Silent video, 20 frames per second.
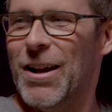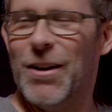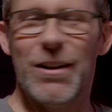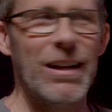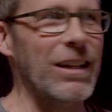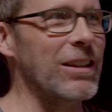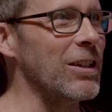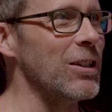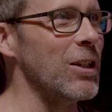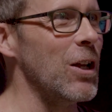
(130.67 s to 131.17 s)

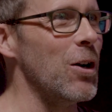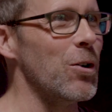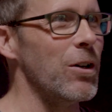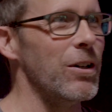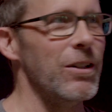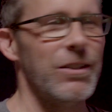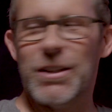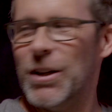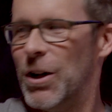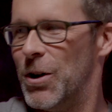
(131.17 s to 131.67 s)
get the
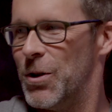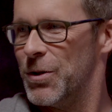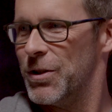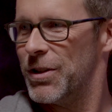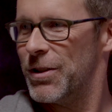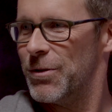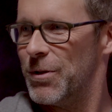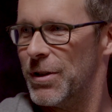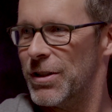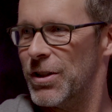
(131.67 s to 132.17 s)
lower
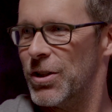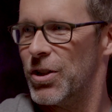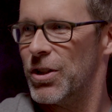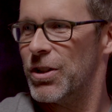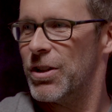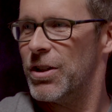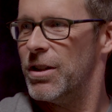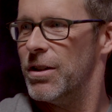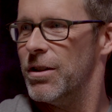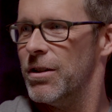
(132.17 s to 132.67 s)
tones. It wasn't
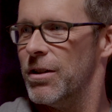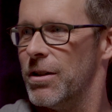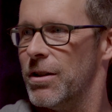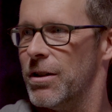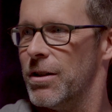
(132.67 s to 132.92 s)
just a